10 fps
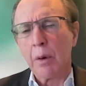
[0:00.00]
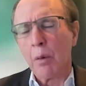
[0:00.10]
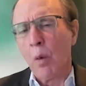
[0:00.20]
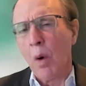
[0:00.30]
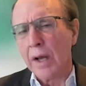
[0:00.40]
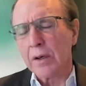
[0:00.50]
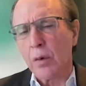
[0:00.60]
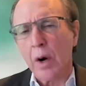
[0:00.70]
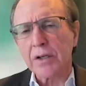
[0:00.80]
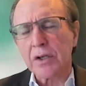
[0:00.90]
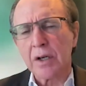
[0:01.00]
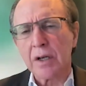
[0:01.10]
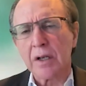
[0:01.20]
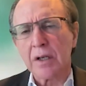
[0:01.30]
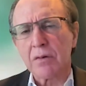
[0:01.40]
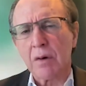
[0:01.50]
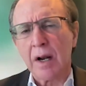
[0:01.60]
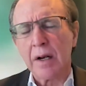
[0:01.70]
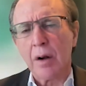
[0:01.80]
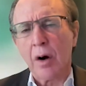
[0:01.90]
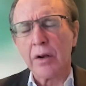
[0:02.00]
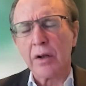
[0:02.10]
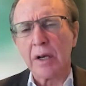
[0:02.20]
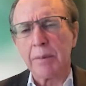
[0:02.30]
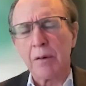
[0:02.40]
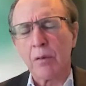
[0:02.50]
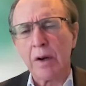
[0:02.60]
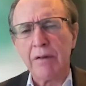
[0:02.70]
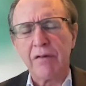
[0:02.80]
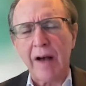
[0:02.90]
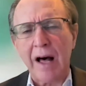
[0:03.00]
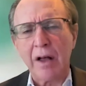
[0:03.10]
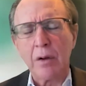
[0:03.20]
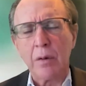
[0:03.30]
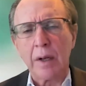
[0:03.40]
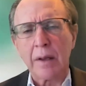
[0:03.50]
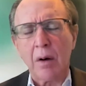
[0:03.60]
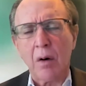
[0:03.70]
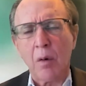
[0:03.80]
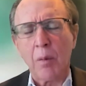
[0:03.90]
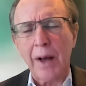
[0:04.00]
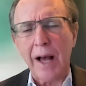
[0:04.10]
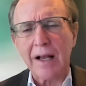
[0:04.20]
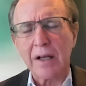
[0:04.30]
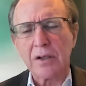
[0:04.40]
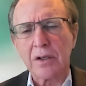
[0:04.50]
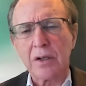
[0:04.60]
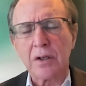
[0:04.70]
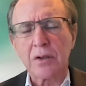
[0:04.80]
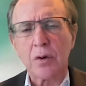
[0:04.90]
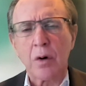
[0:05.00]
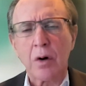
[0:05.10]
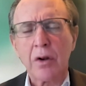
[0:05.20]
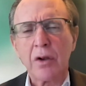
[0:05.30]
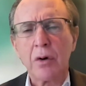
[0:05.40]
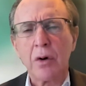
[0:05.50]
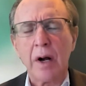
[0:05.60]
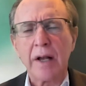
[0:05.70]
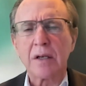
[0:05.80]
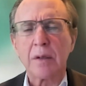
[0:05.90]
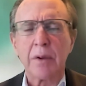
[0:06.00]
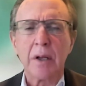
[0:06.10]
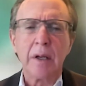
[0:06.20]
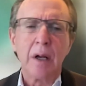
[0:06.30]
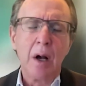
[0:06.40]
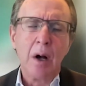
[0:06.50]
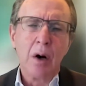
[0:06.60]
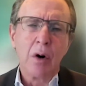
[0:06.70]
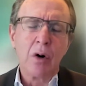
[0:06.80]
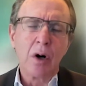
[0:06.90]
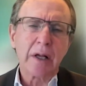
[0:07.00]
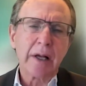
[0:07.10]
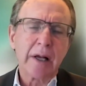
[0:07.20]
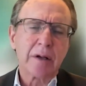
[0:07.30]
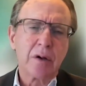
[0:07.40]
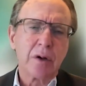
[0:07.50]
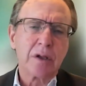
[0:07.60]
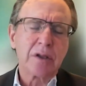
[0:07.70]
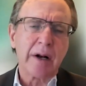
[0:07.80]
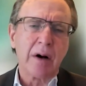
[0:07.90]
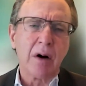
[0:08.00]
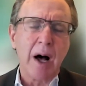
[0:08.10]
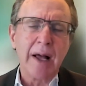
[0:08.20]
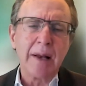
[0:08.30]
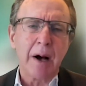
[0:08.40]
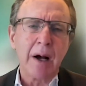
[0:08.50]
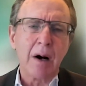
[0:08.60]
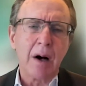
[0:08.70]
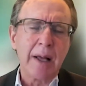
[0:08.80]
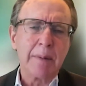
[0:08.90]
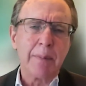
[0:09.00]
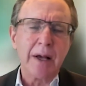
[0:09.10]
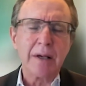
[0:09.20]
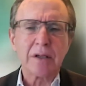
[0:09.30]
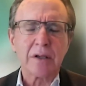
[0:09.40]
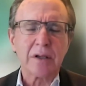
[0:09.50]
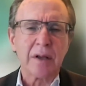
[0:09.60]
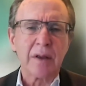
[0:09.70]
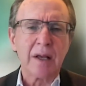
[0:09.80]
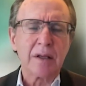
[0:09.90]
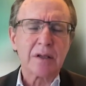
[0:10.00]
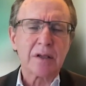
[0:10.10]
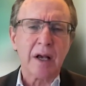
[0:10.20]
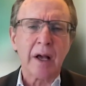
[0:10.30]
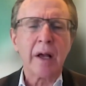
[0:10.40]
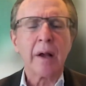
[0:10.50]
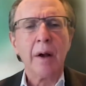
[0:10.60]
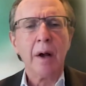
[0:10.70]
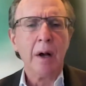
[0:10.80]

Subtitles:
one question is, right, are you going to be revaluing the whole packages, or are you going to be looking at goods on a line by line basis and then say,